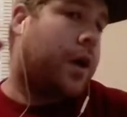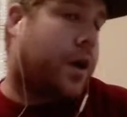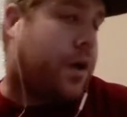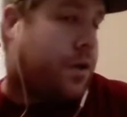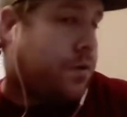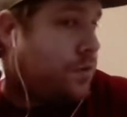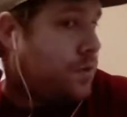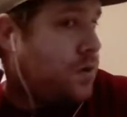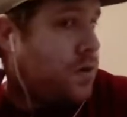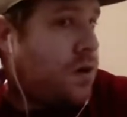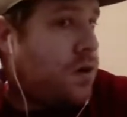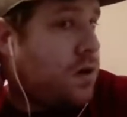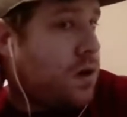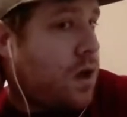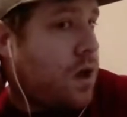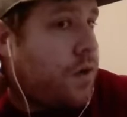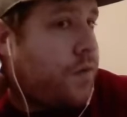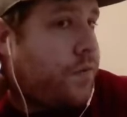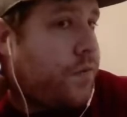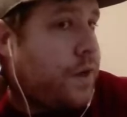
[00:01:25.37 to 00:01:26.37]
Starting
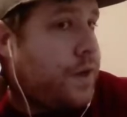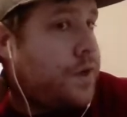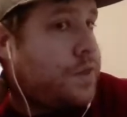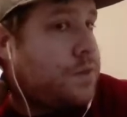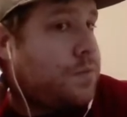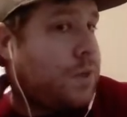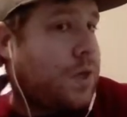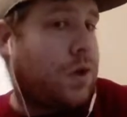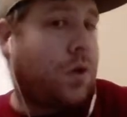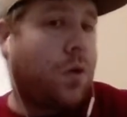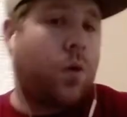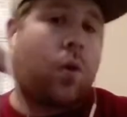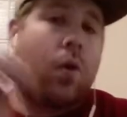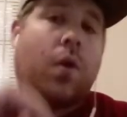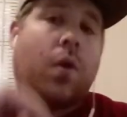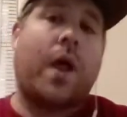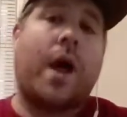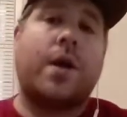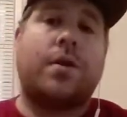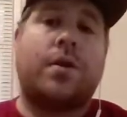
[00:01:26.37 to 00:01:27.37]
off, that doesn't mean a whole
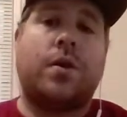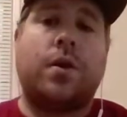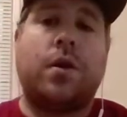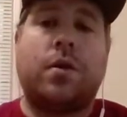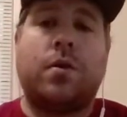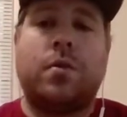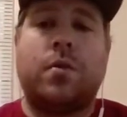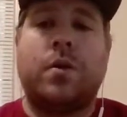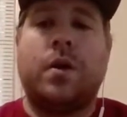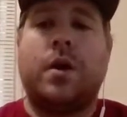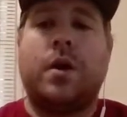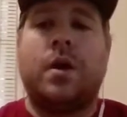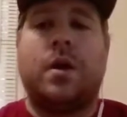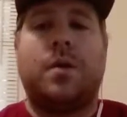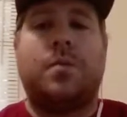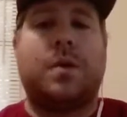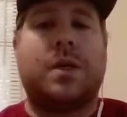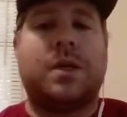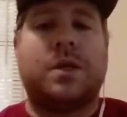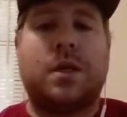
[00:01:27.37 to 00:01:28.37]
lot to you,
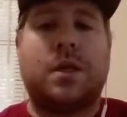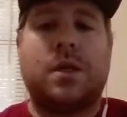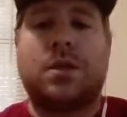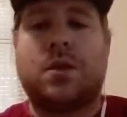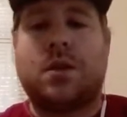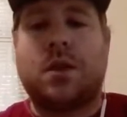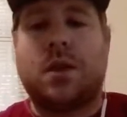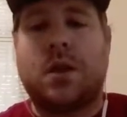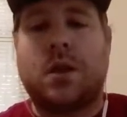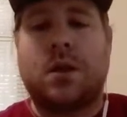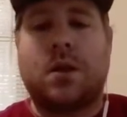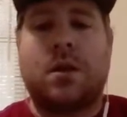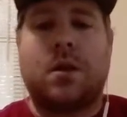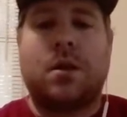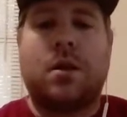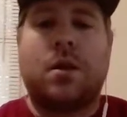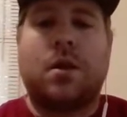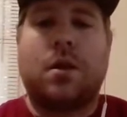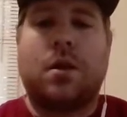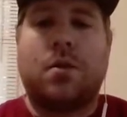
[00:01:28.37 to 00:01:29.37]
but essentially,
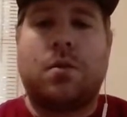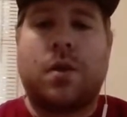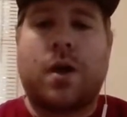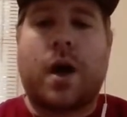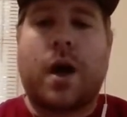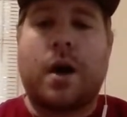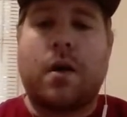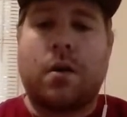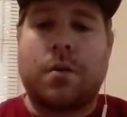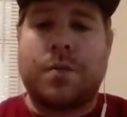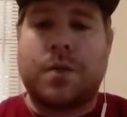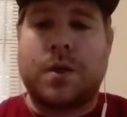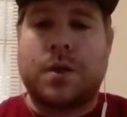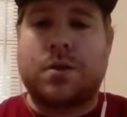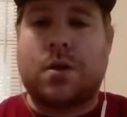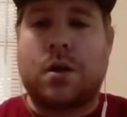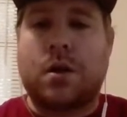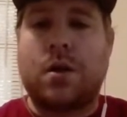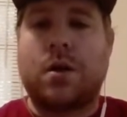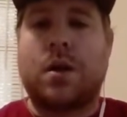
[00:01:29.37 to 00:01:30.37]
the higher up this
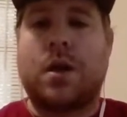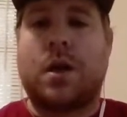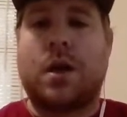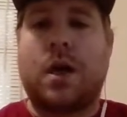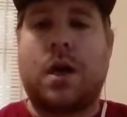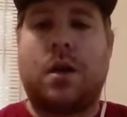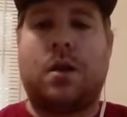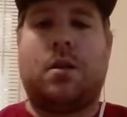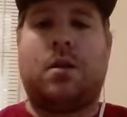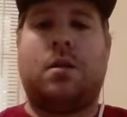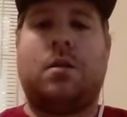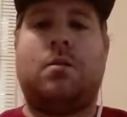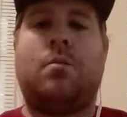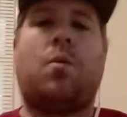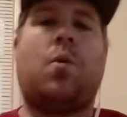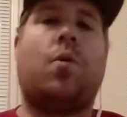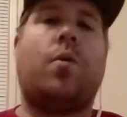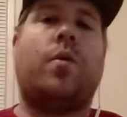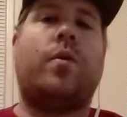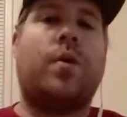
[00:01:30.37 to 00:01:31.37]
chart you can get, the
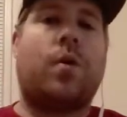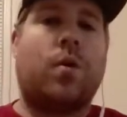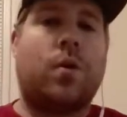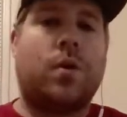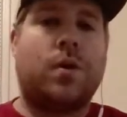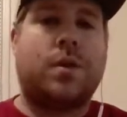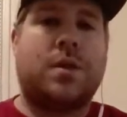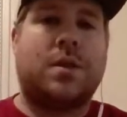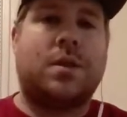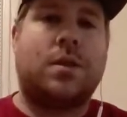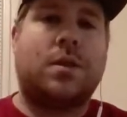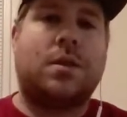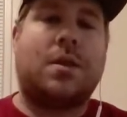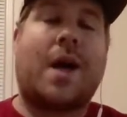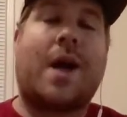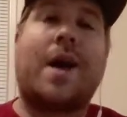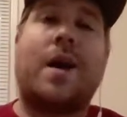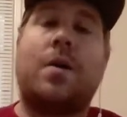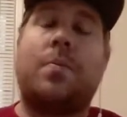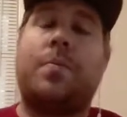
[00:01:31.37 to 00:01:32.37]
more the horse is, the
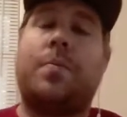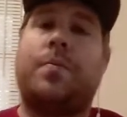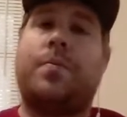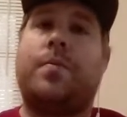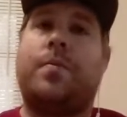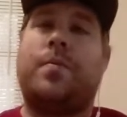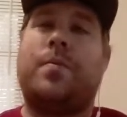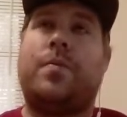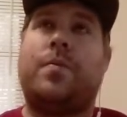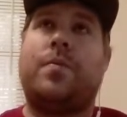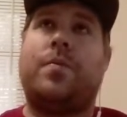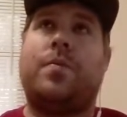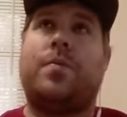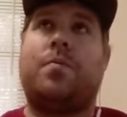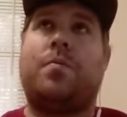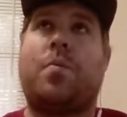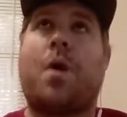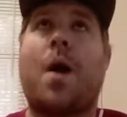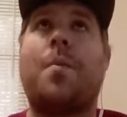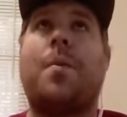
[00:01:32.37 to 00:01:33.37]
higher
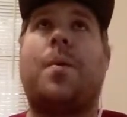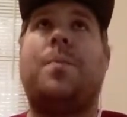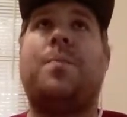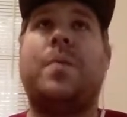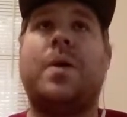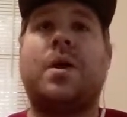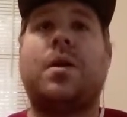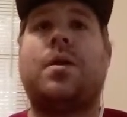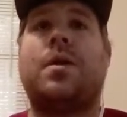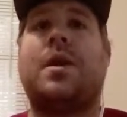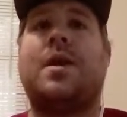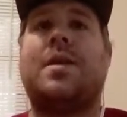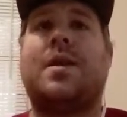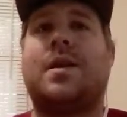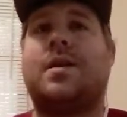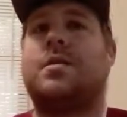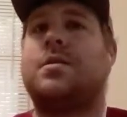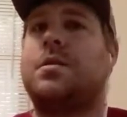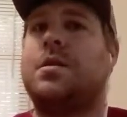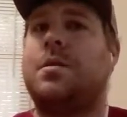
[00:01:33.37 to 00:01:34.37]
probability that
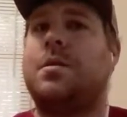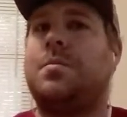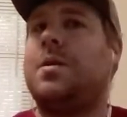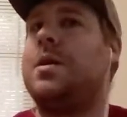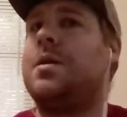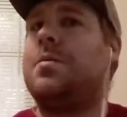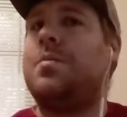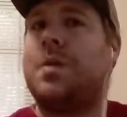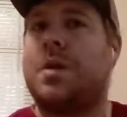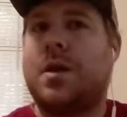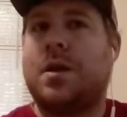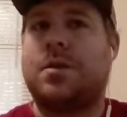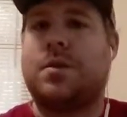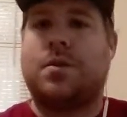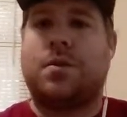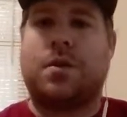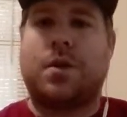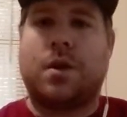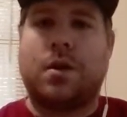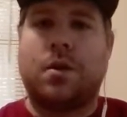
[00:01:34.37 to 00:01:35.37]
it's going to be a
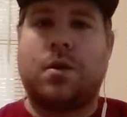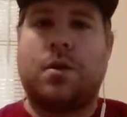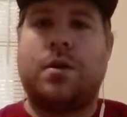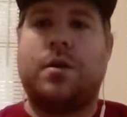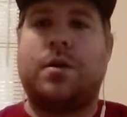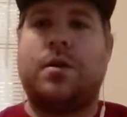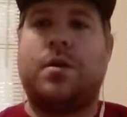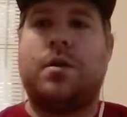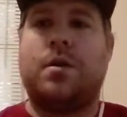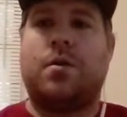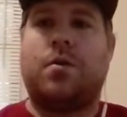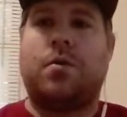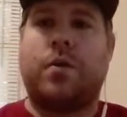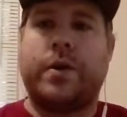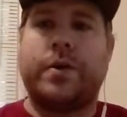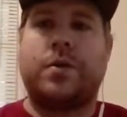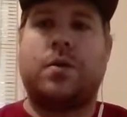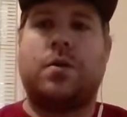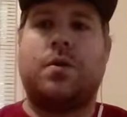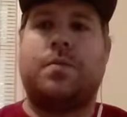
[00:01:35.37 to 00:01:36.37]
potentially good racer.